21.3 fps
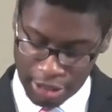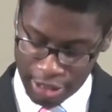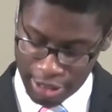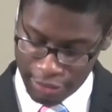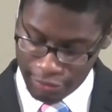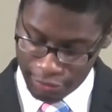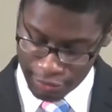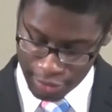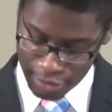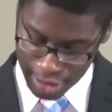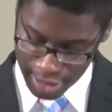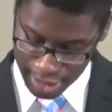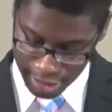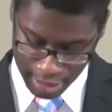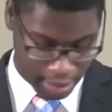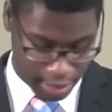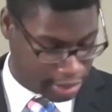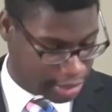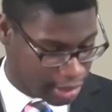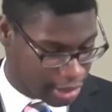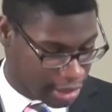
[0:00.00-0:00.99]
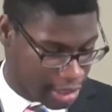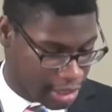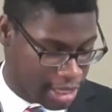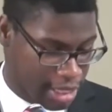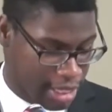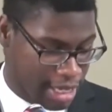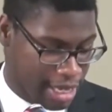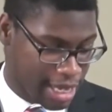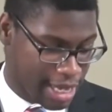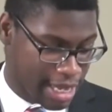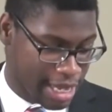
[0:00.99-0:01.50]
34,
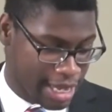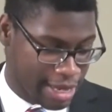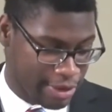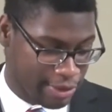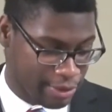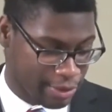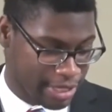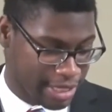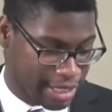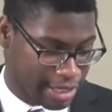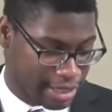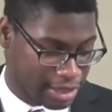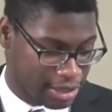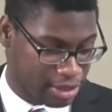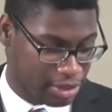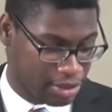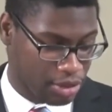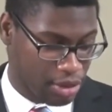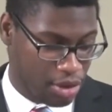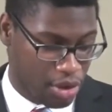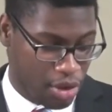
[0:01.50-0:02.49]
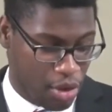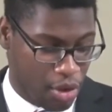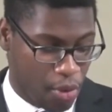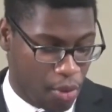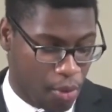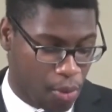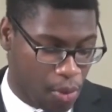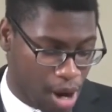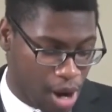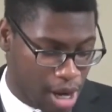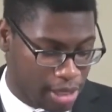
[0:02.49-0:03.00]
it reads,
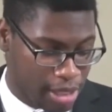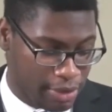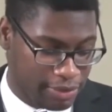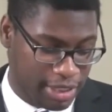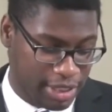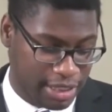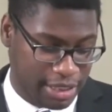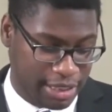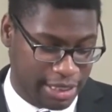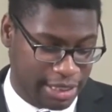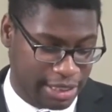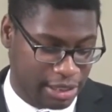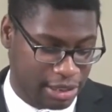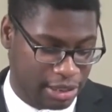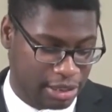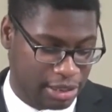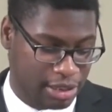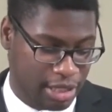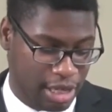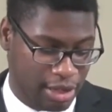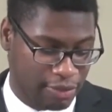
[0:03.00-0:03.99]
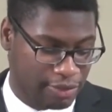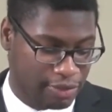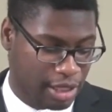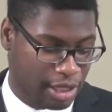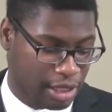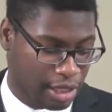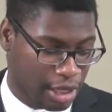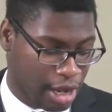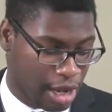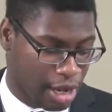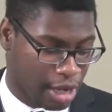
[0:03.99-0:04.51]
"One of the teachers of
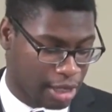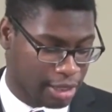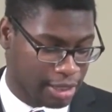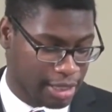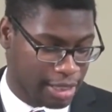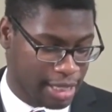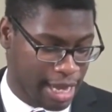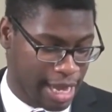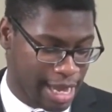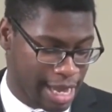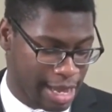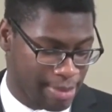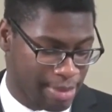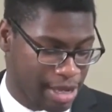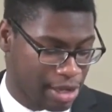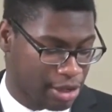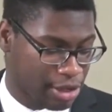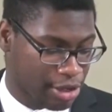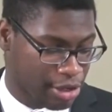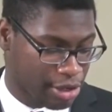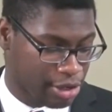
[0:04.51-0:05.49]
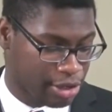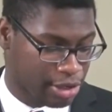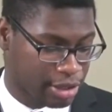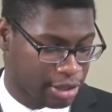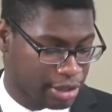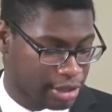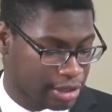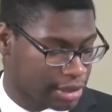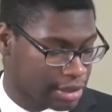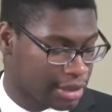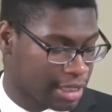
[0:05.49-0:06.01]
the law came and
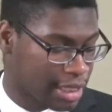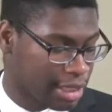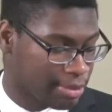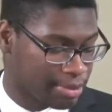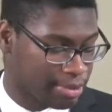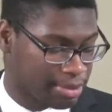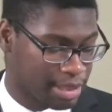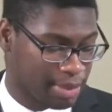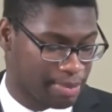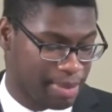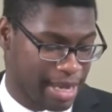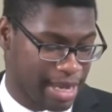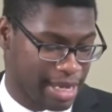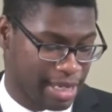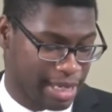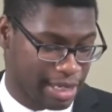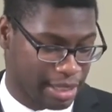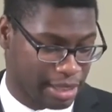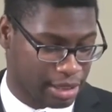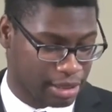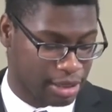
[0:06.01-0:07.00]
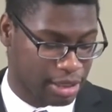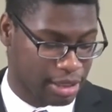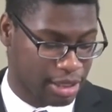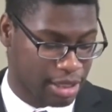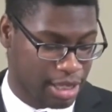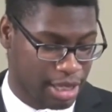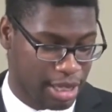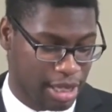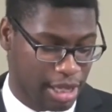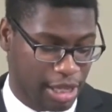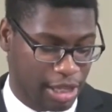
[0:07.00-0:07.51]
heard them debating.
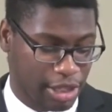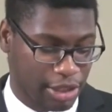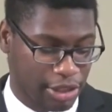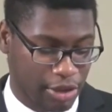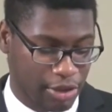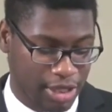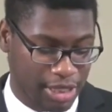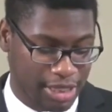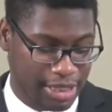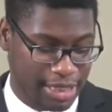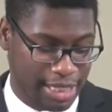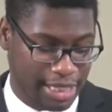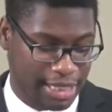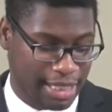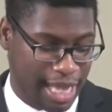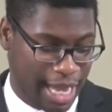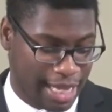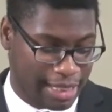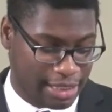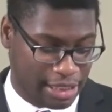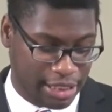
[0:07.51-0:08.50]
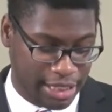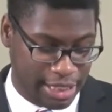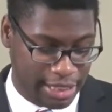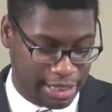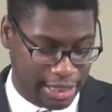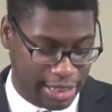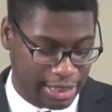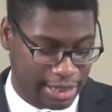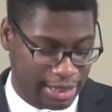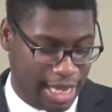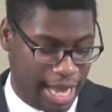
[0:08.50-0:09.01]
Noticing that
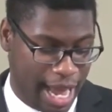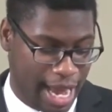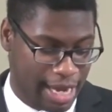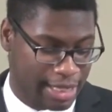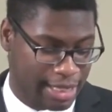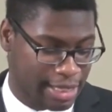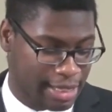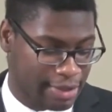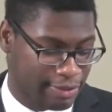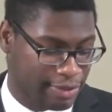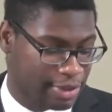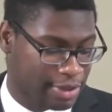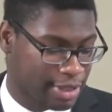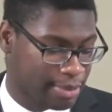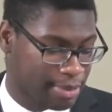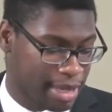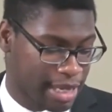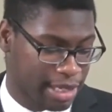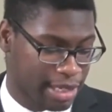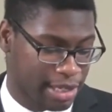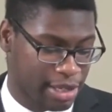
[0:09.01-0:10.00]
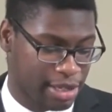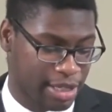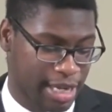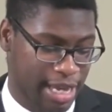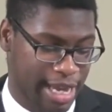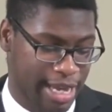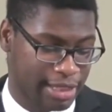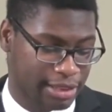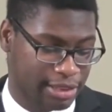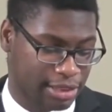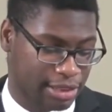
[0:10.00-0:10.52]
Jesus had given them a good
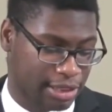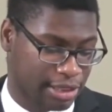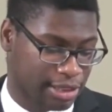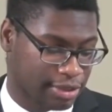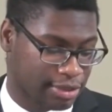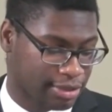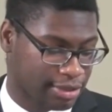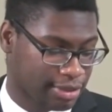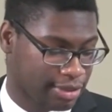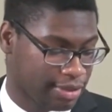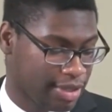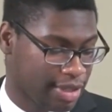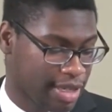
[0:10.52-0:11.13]
answer,